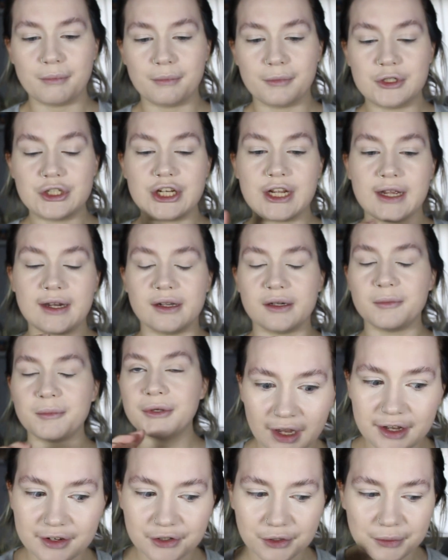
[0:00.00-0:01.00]
Cherub.
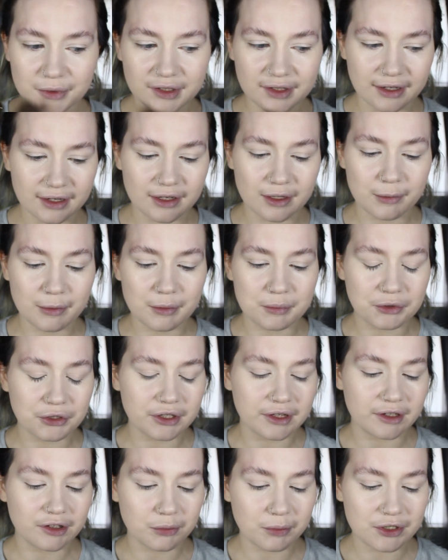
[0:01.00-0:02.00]
I do want to get a couple more
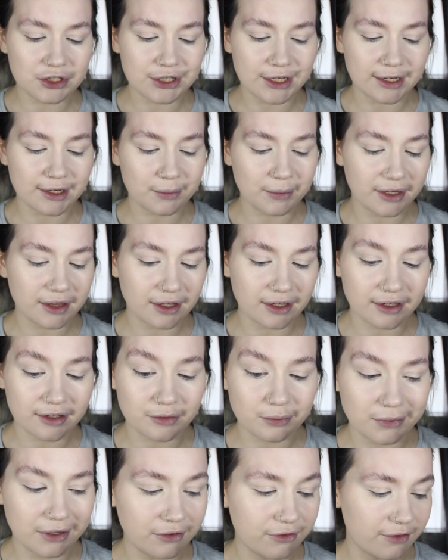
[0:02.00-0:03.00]
of these, but Cherub I think
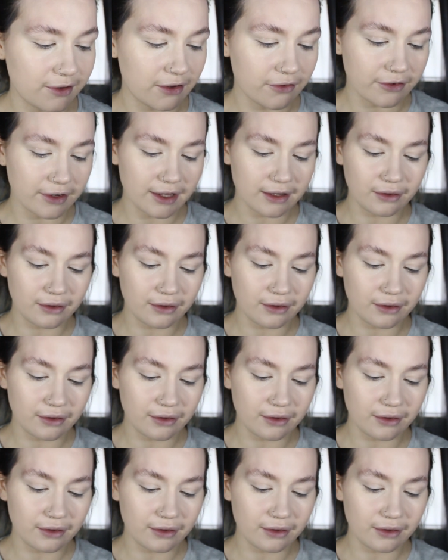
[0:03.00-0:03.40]
is my favourite.